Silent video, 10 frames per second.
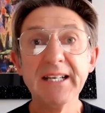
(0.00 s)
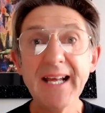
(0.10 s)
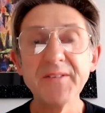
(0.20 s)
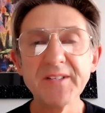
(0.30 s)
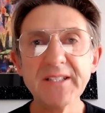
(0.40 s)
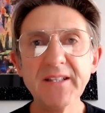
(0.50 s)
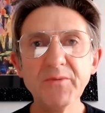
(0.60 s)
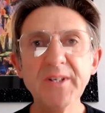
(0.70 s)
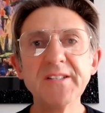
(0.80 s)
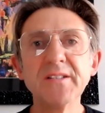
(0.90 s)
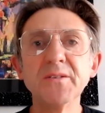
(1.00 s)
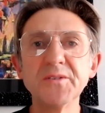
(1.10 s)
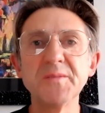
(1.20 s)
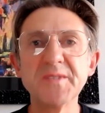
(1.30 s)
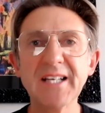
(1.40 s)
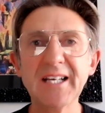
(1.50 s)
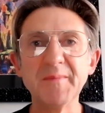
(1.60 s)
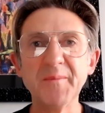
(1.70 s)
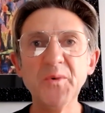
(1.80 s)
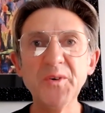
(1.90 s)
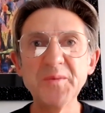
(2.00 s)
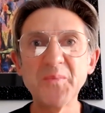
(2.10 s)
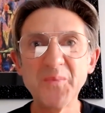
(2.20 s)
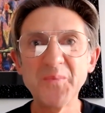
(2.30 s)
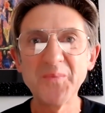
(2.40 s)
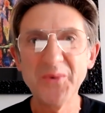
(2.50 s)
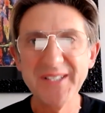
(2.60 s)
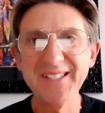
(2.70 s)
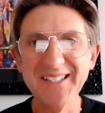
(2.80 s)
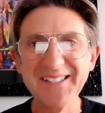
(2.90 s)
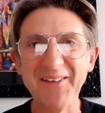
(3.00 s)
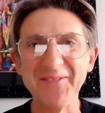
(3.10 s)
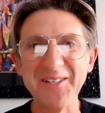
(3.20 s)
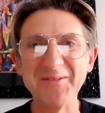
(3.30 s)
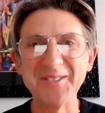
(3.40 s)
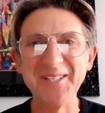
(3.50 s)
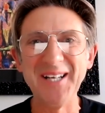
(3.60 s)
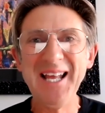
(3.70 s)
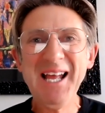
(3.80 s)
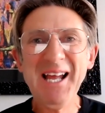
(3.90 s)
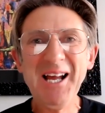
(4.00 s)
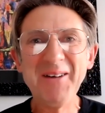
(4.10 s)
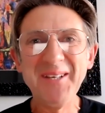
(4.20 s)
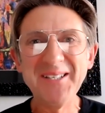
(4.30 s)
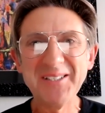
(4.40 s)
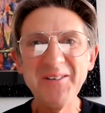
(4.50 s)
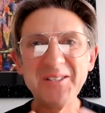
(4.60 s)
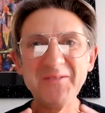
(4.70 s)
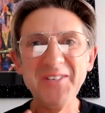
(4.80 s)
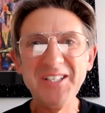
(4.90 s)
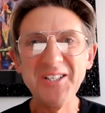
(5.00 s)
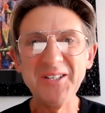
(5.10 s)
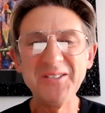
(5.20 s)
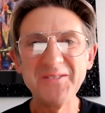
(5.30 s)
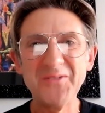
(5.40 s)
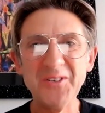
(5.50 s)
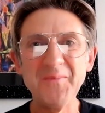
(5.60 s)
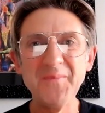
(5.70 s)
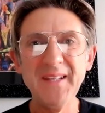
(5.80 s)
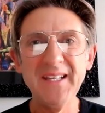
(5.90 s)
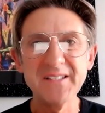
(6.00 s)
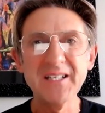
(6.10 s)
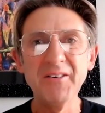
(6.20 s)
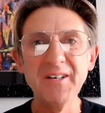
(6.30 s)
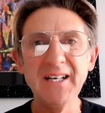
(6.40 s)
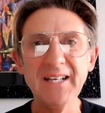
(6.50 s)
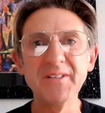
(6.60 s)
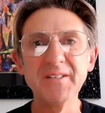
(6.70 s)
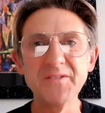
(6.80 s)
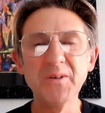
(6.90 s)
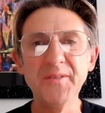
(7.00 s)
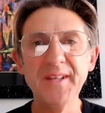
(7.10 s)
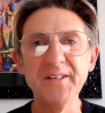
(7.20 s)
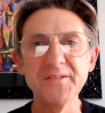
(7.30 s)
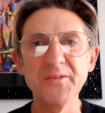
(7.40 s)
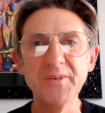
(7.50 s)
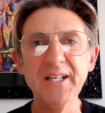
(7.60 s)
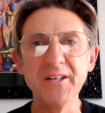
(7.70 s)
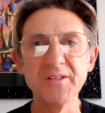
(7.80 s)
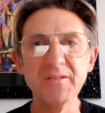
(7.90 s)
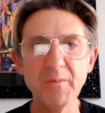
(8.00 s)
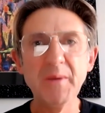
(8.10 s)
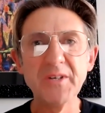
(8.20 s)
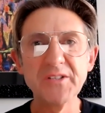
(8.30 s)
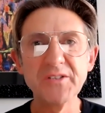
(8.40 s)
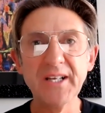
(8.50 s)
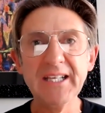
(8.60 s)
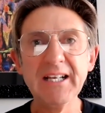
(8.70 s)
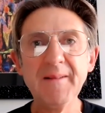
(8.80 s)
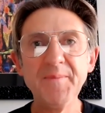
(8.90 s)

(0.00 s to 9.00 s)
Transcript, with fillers: announced in the recent autumn statement, was pretty savage, wasn't it? It's going to reduce from its current level of 12,300. Remember, it's on a